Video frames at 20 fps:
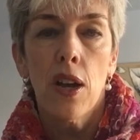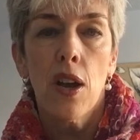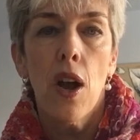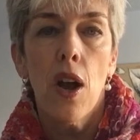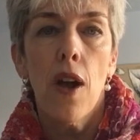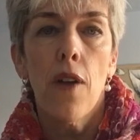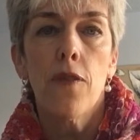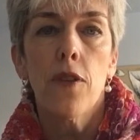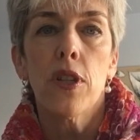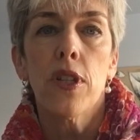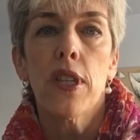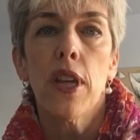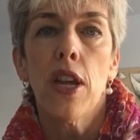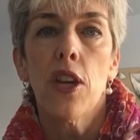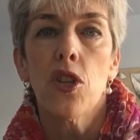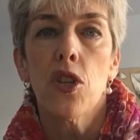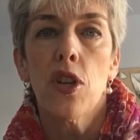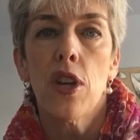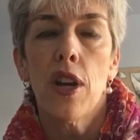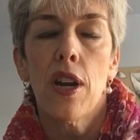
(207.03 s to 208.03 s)

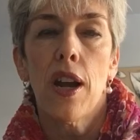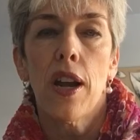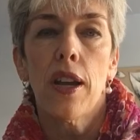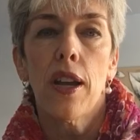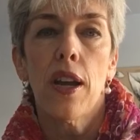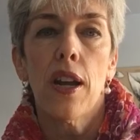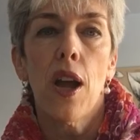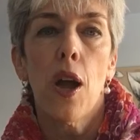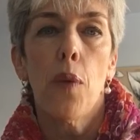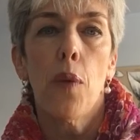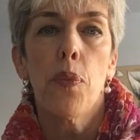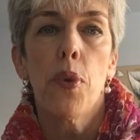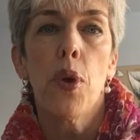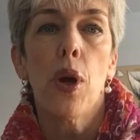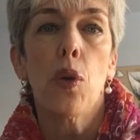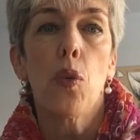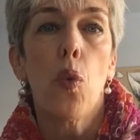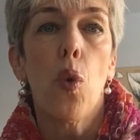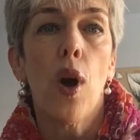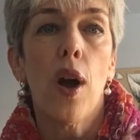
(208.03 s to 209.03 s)
conversation, and I can help you
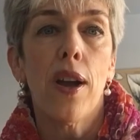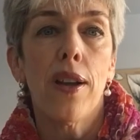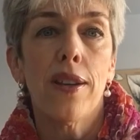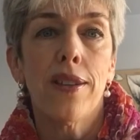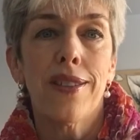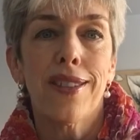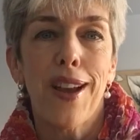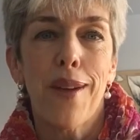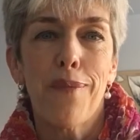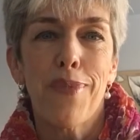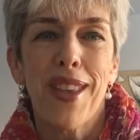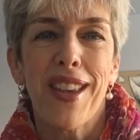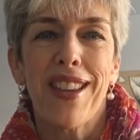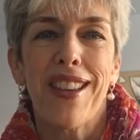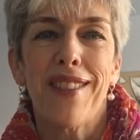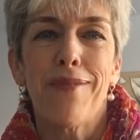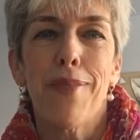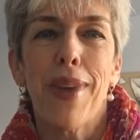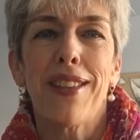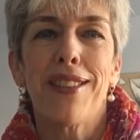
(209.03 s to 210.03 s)
unwind
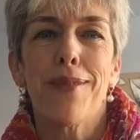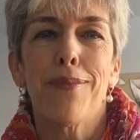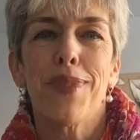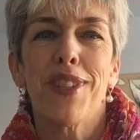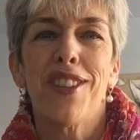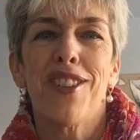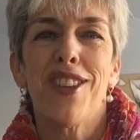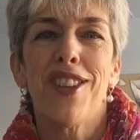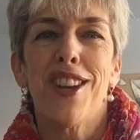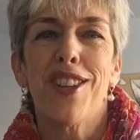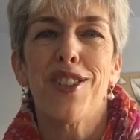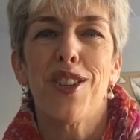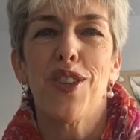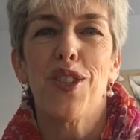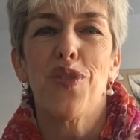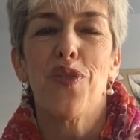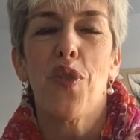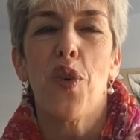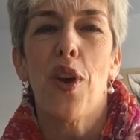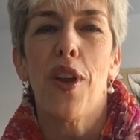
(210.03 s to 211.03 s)
something and make some
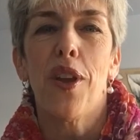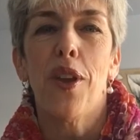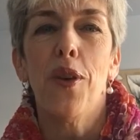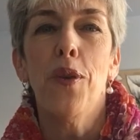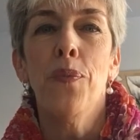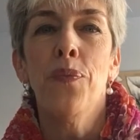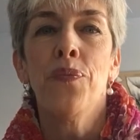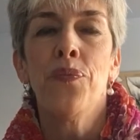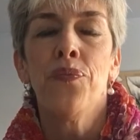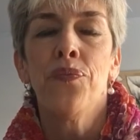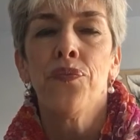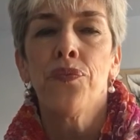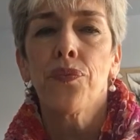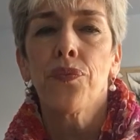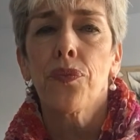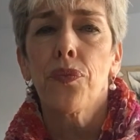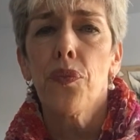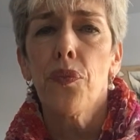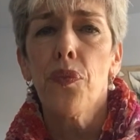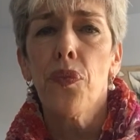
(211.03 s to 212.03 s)
suggestions for you.
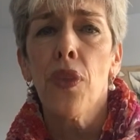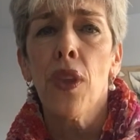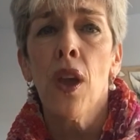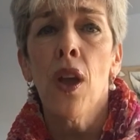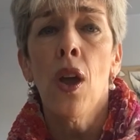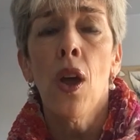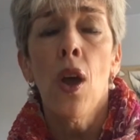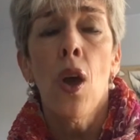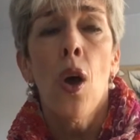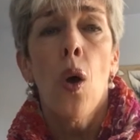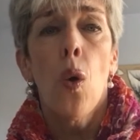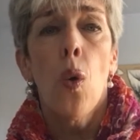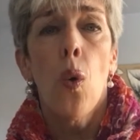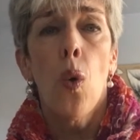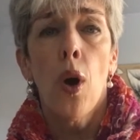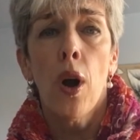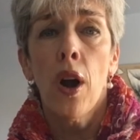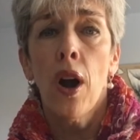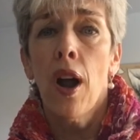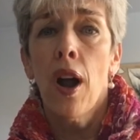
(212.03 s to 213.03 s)

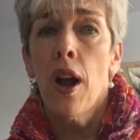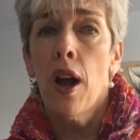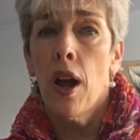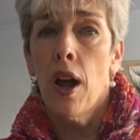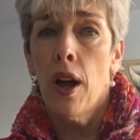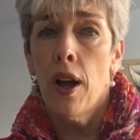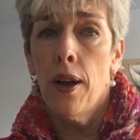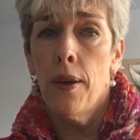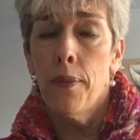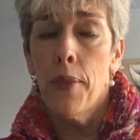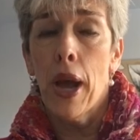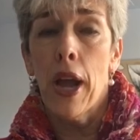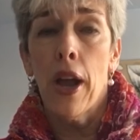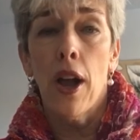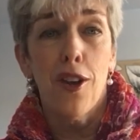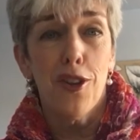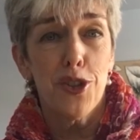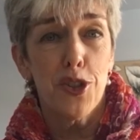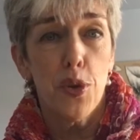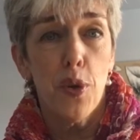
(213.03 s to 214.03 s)
Or I
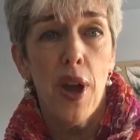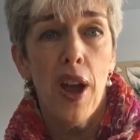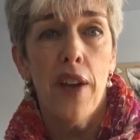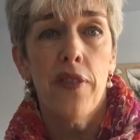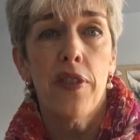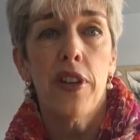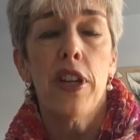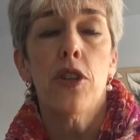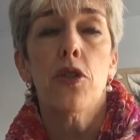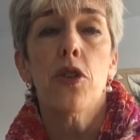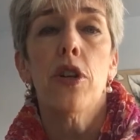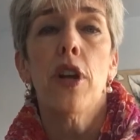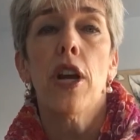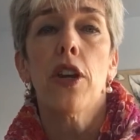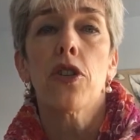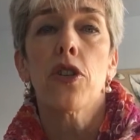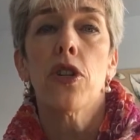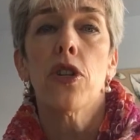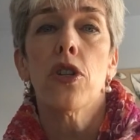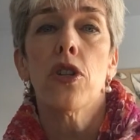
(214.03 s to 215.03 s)
also have an
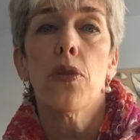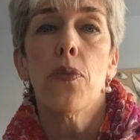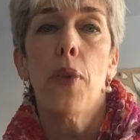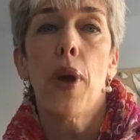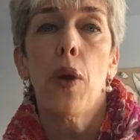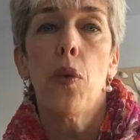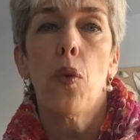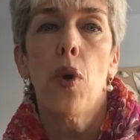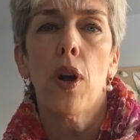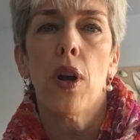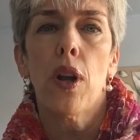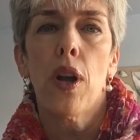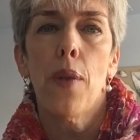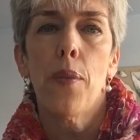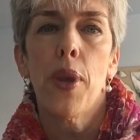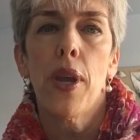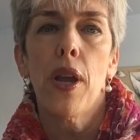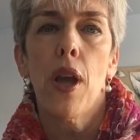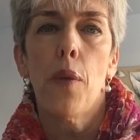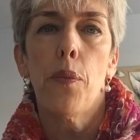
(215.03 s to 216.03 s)
introduction to my work
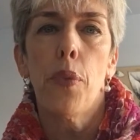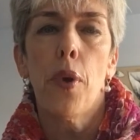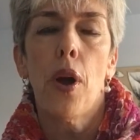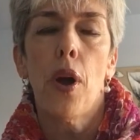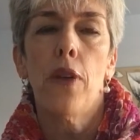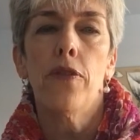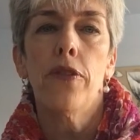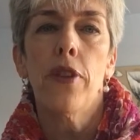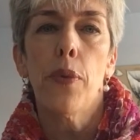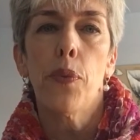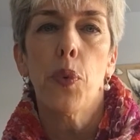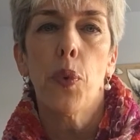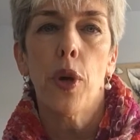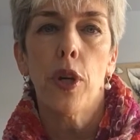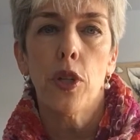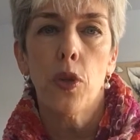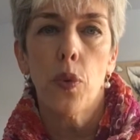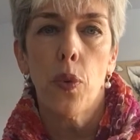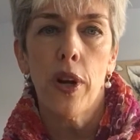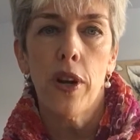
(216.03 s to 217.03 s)
coming up on
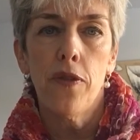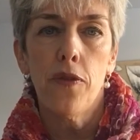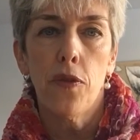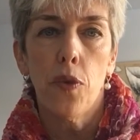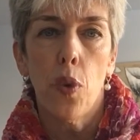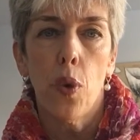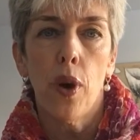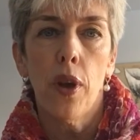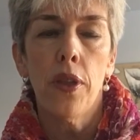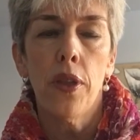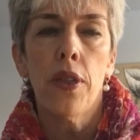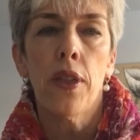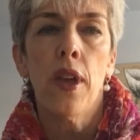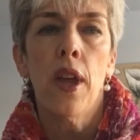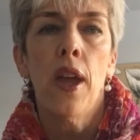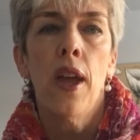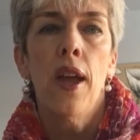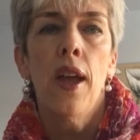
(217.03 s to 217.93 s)
February 24th,